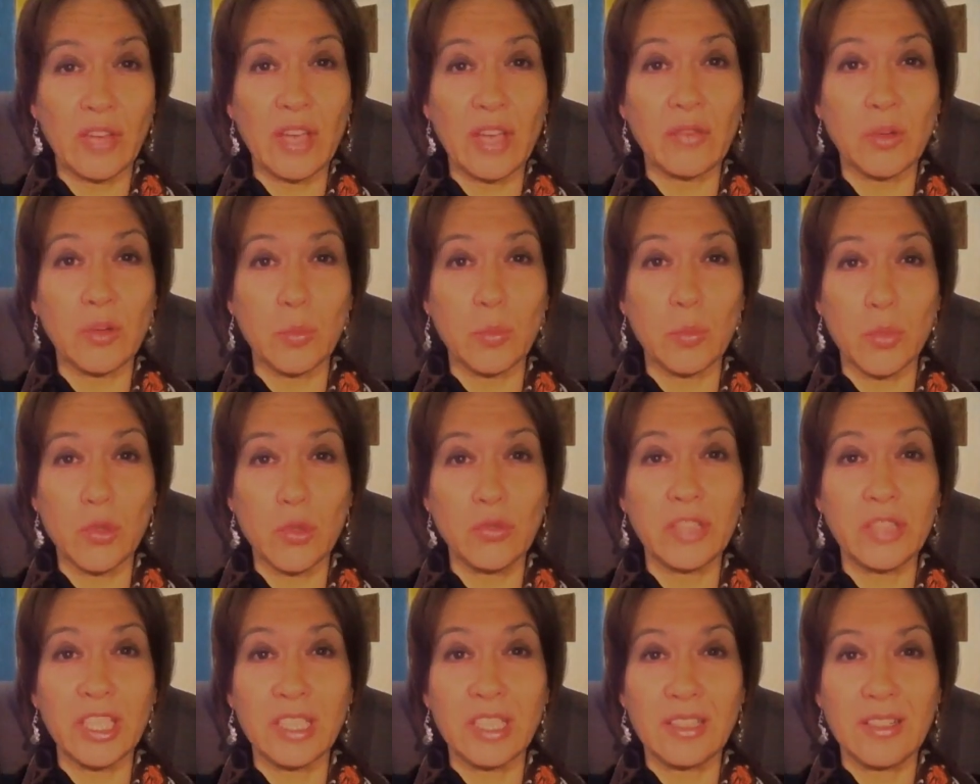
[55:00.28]
your favorite
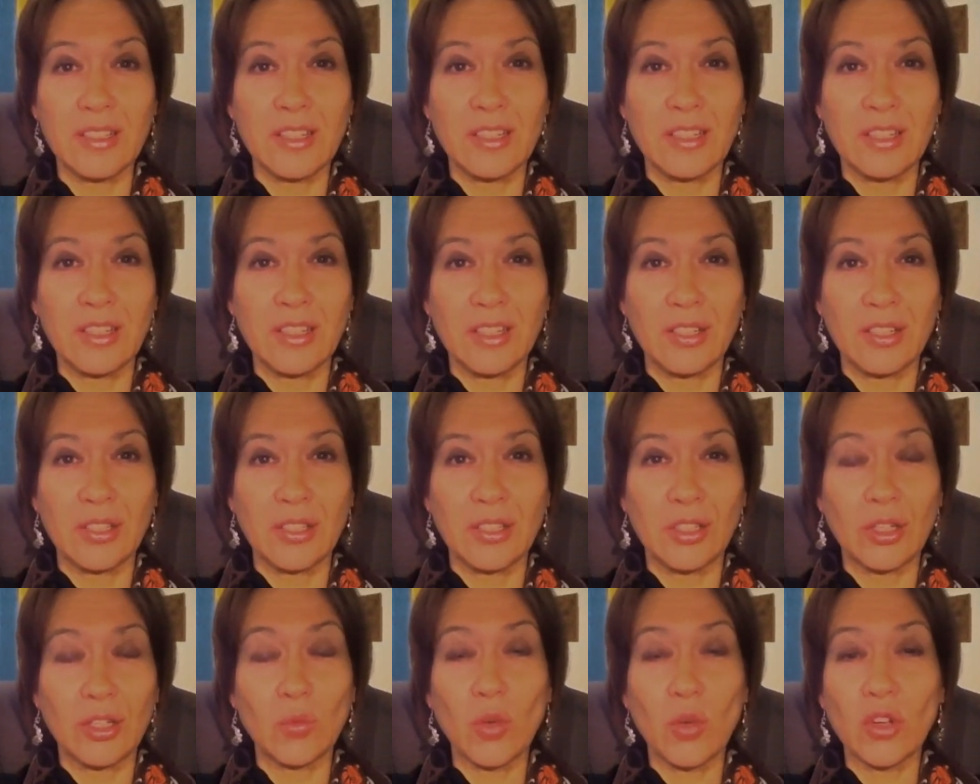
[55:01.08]
movie.
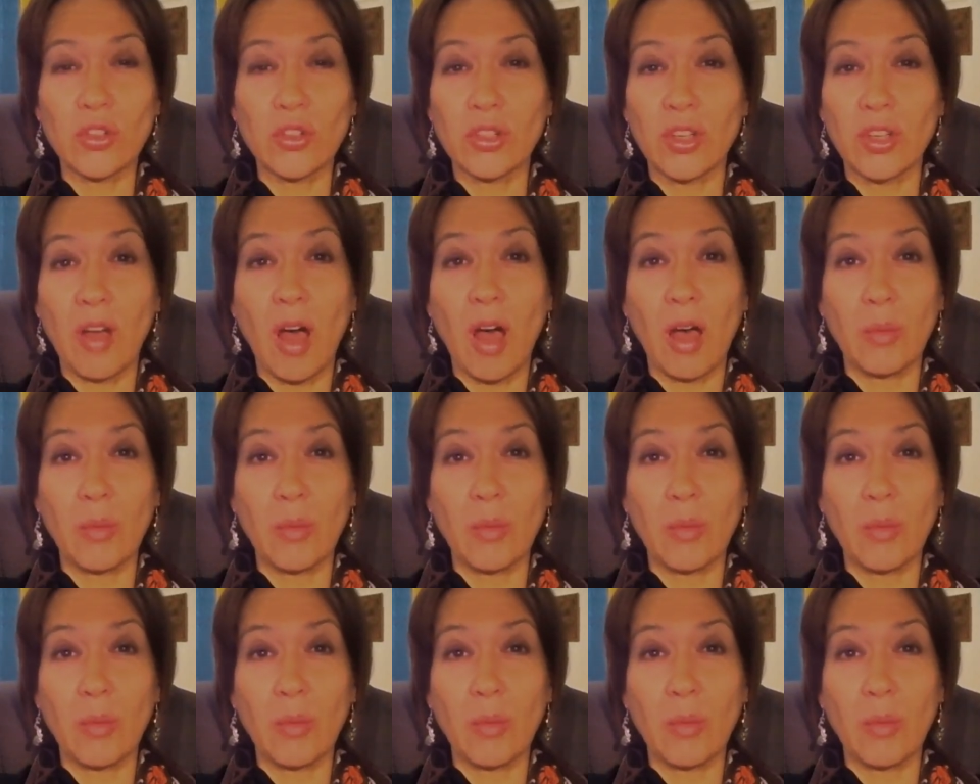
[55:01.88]
You can watch a